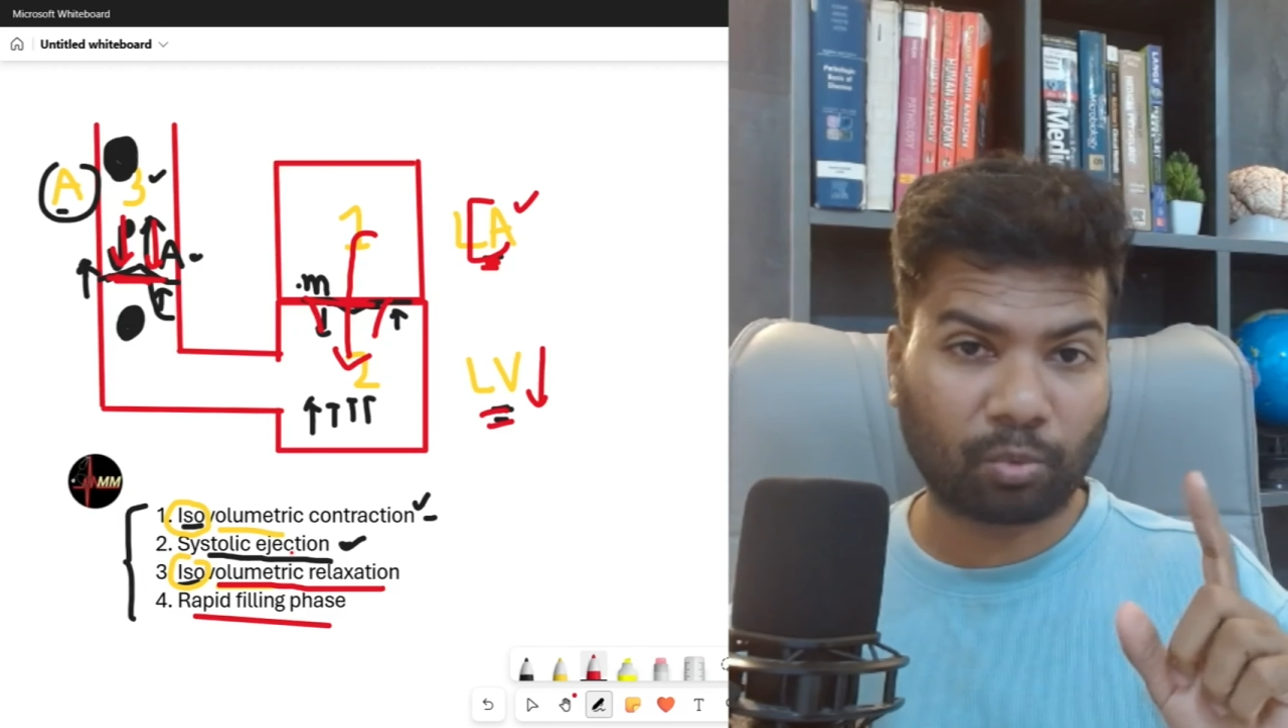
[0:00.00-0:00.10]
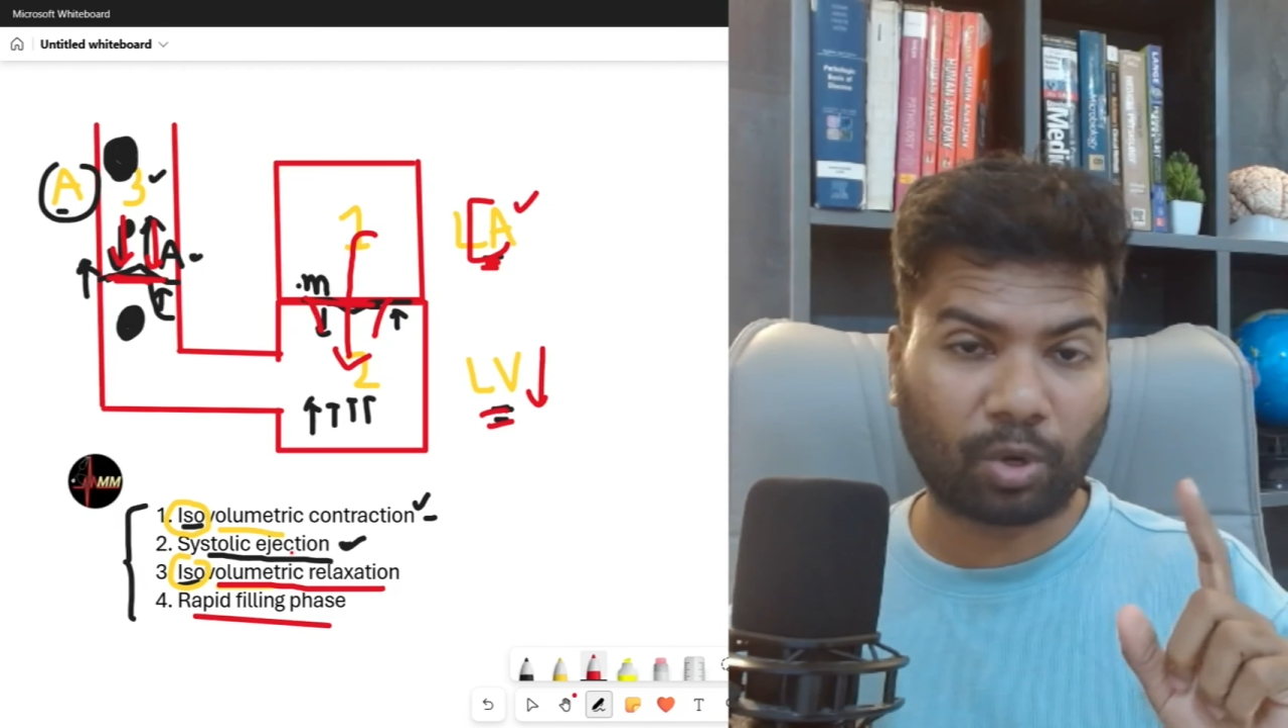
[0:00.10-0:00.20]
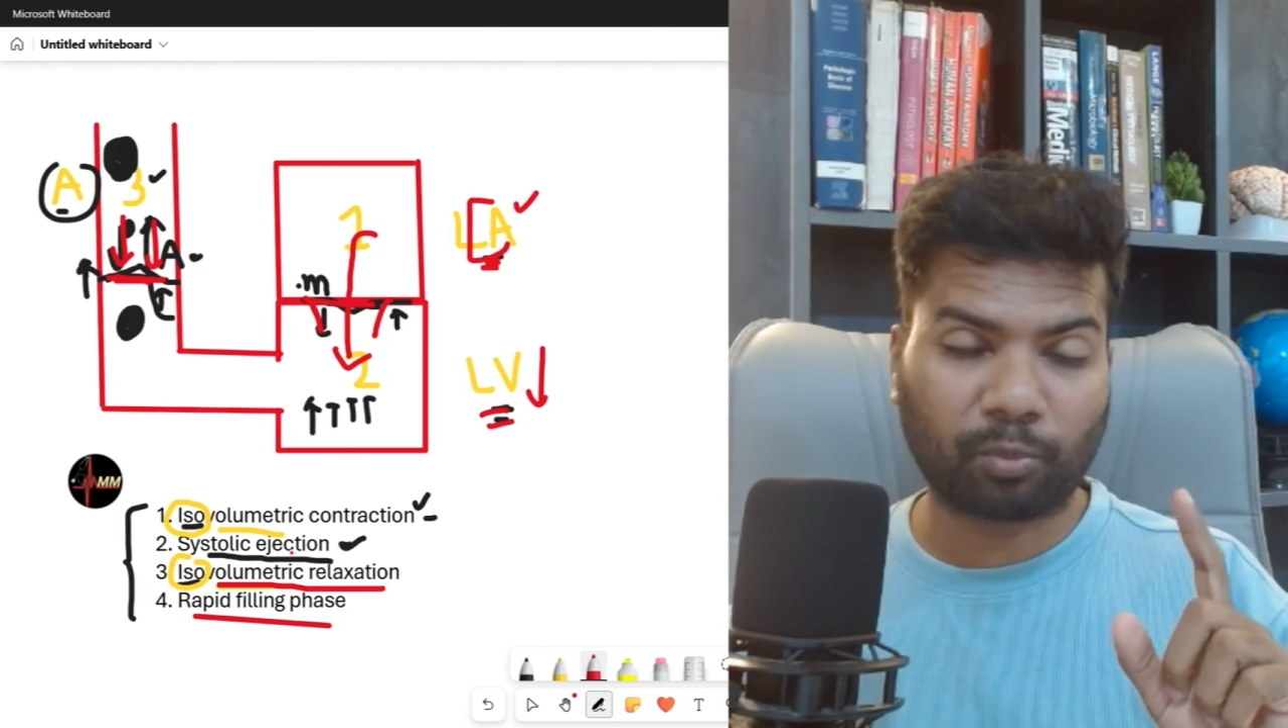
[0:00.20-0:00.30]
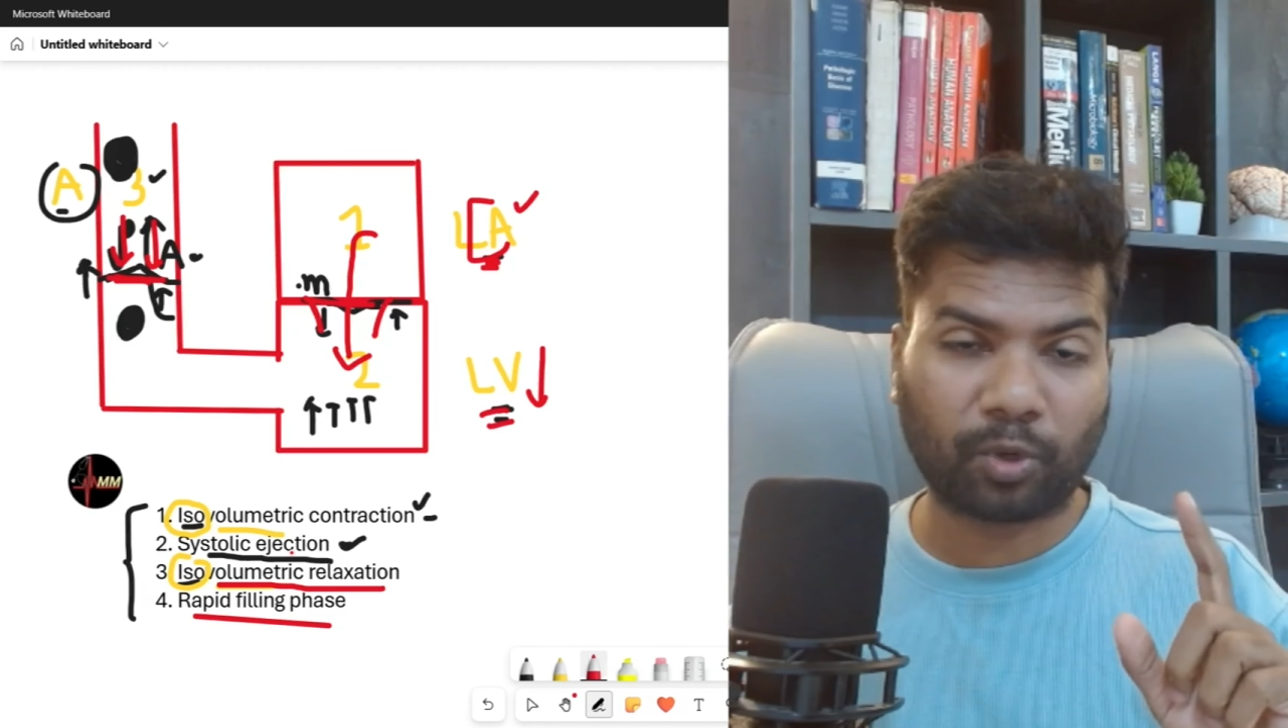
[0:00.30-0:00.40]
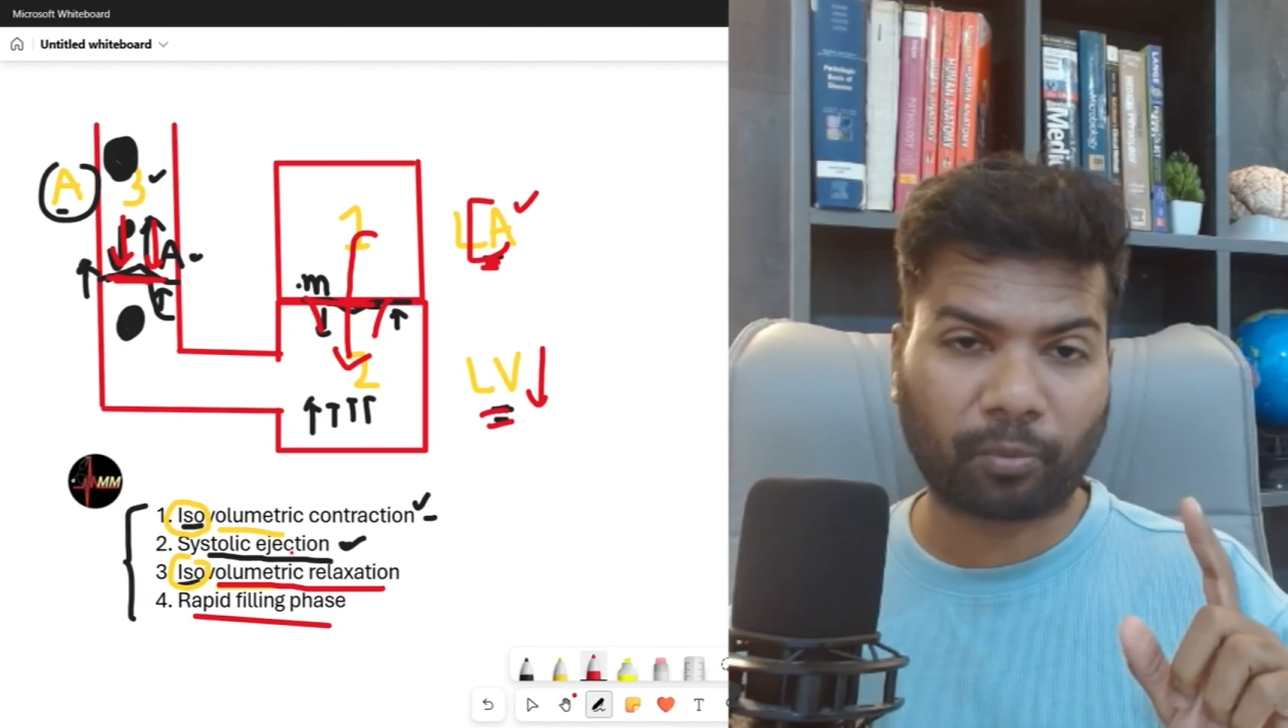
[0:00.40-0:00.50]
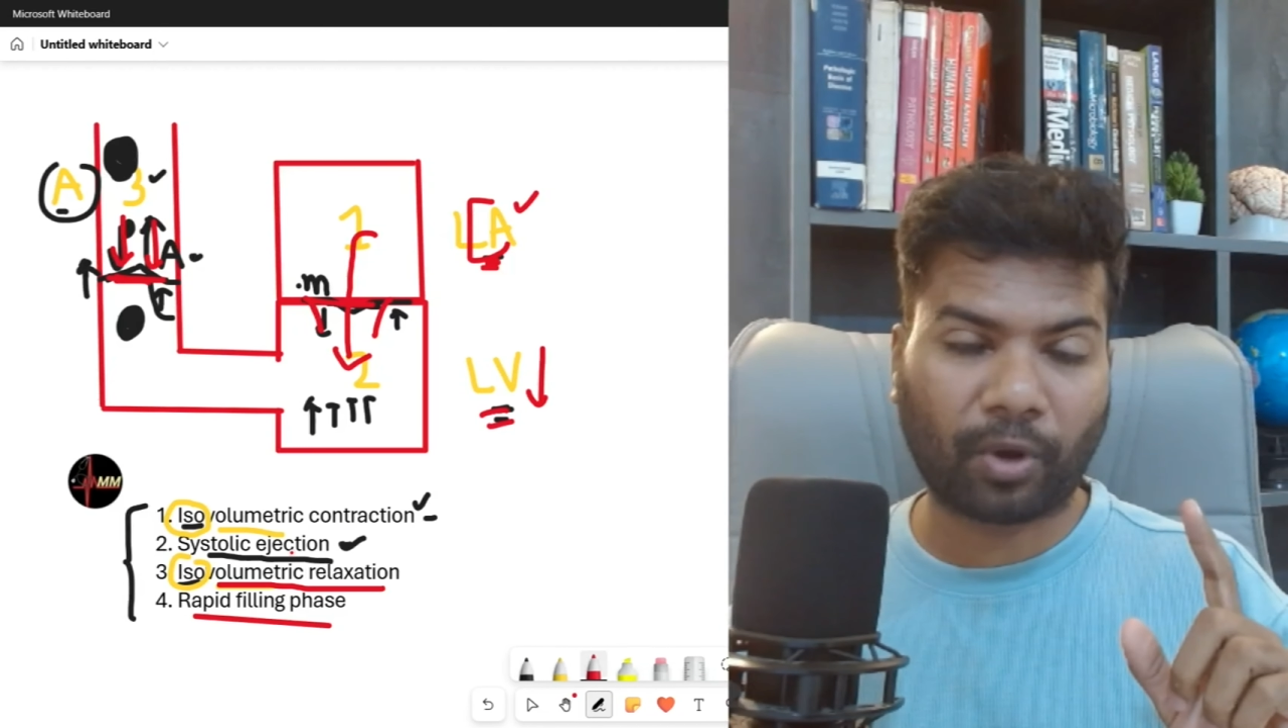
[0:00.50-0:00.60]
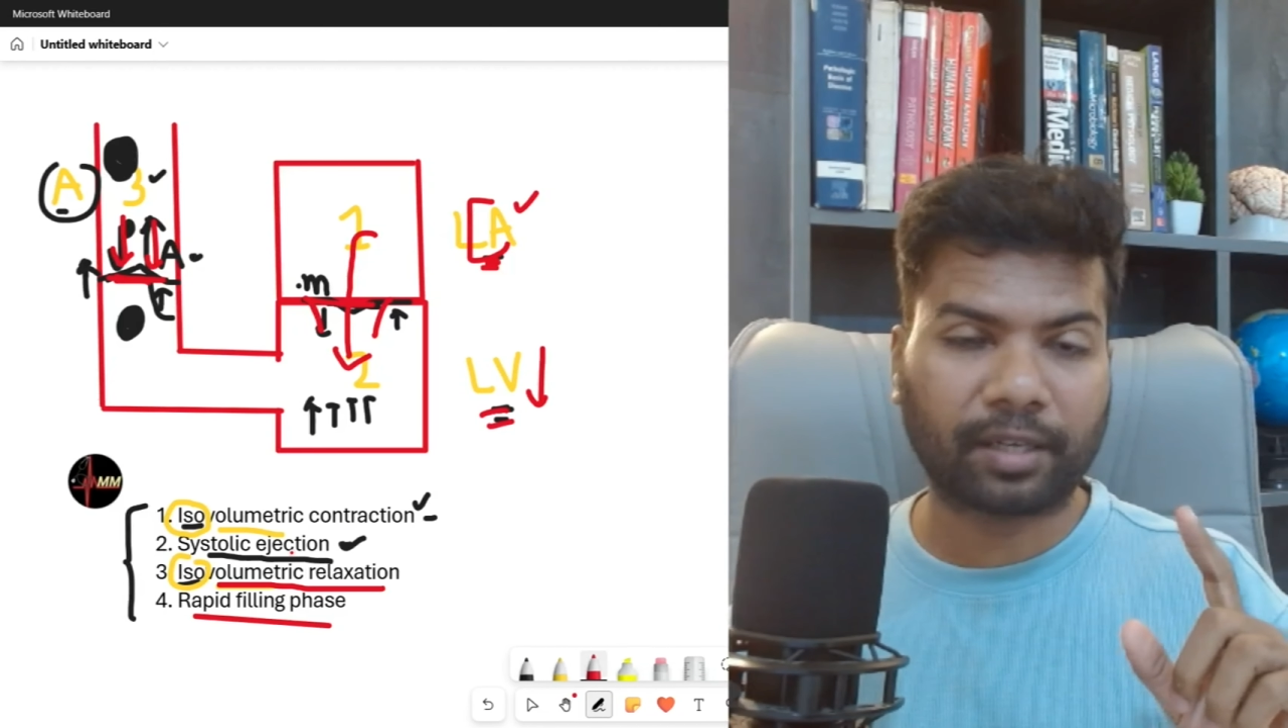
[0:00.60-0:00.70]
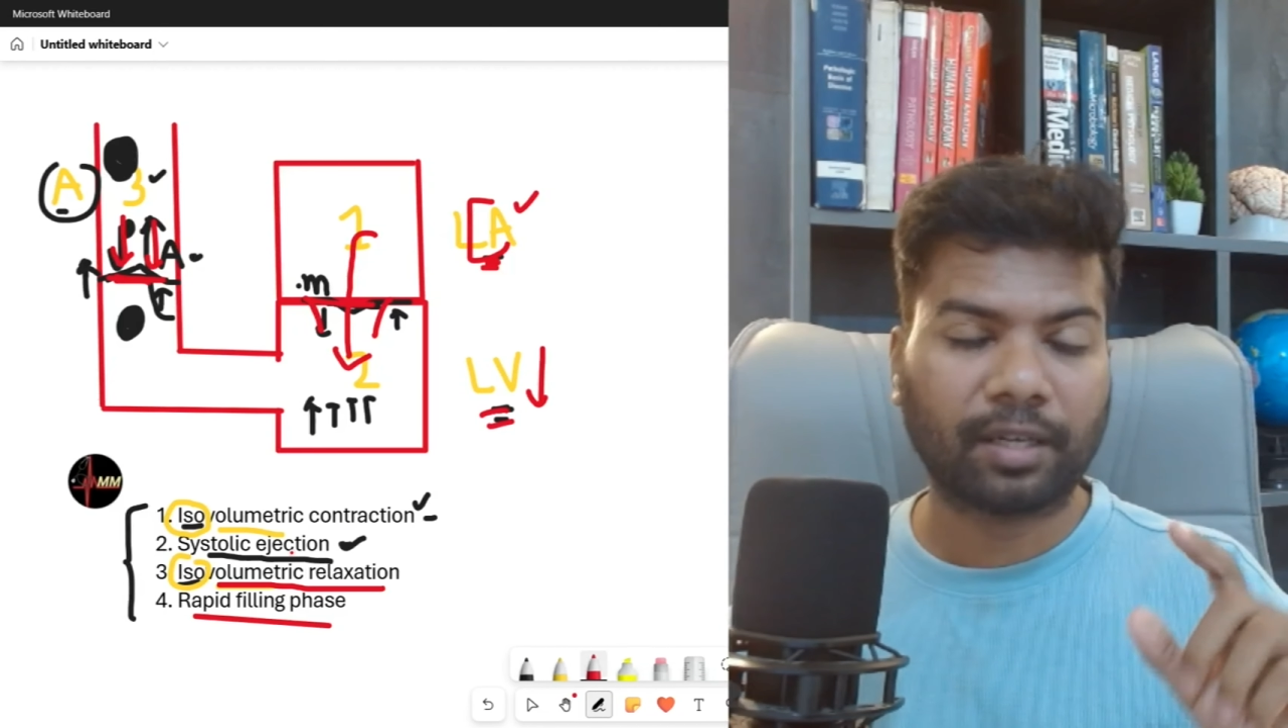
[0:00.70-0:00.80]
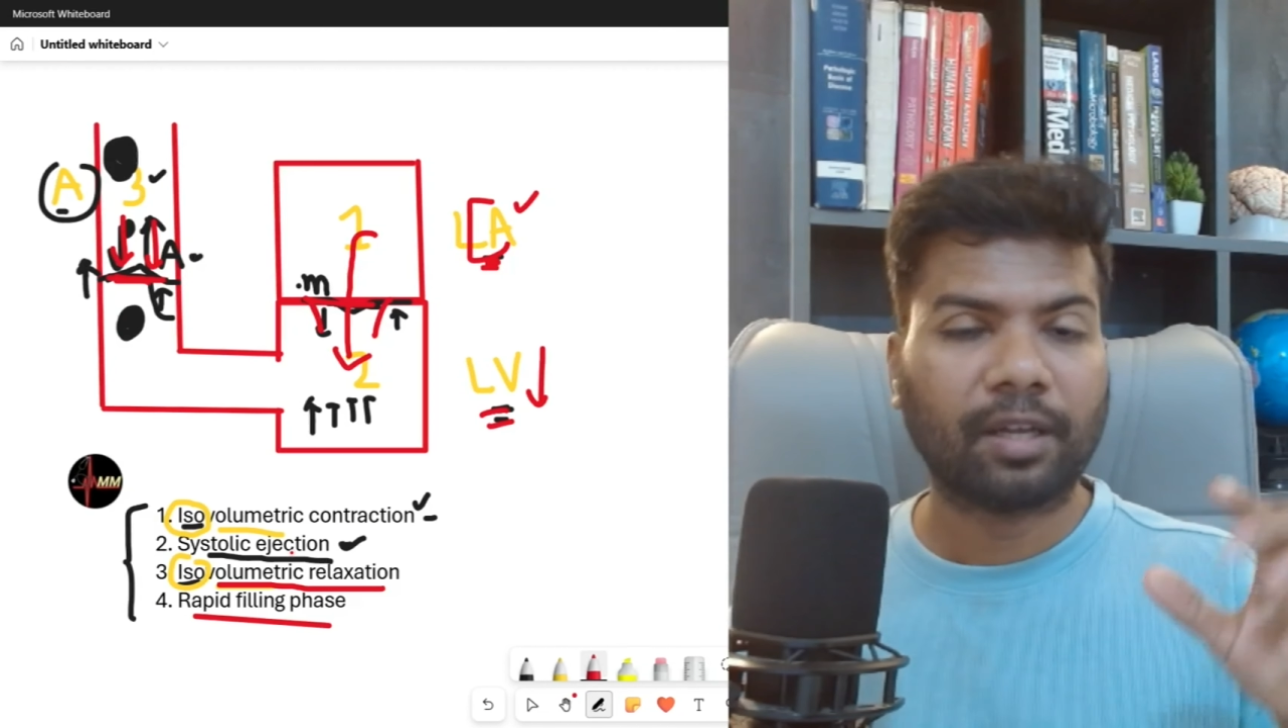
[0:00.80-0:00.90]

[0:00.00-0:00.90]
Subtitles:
one more point.